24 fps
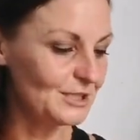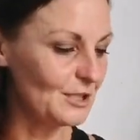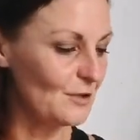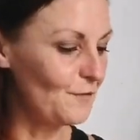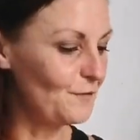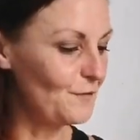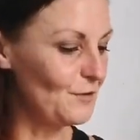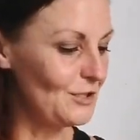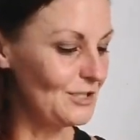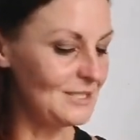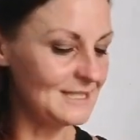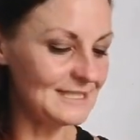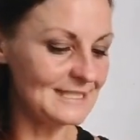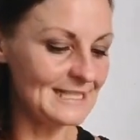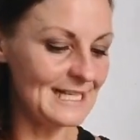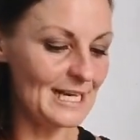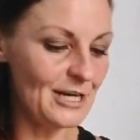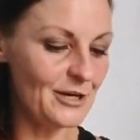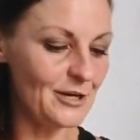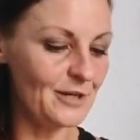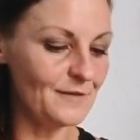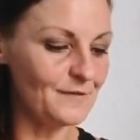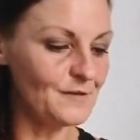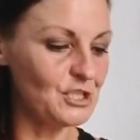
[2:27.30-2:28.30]
So first
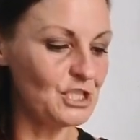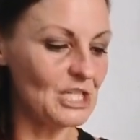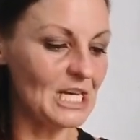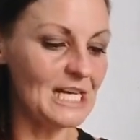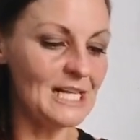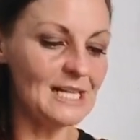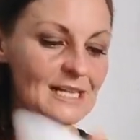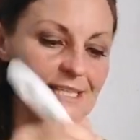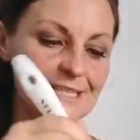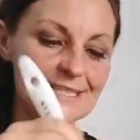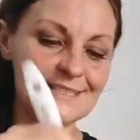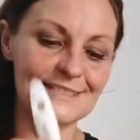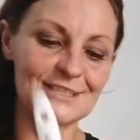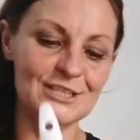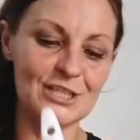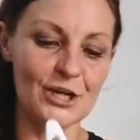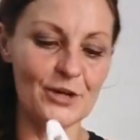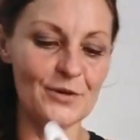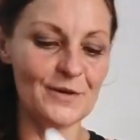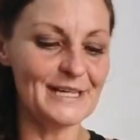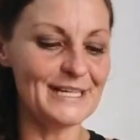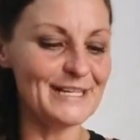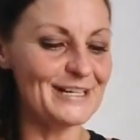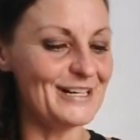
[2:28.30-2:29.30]
layer of gel is
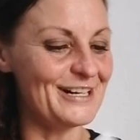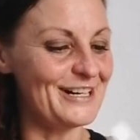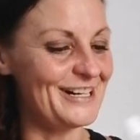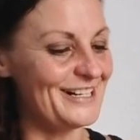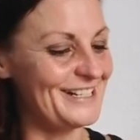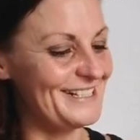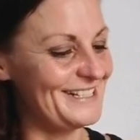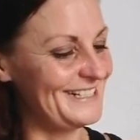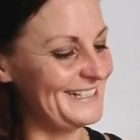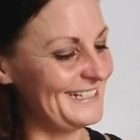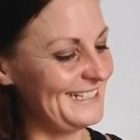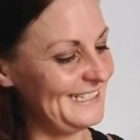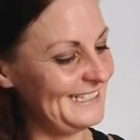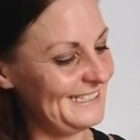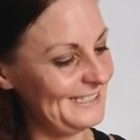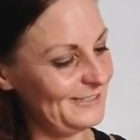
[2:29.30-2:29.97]
going on.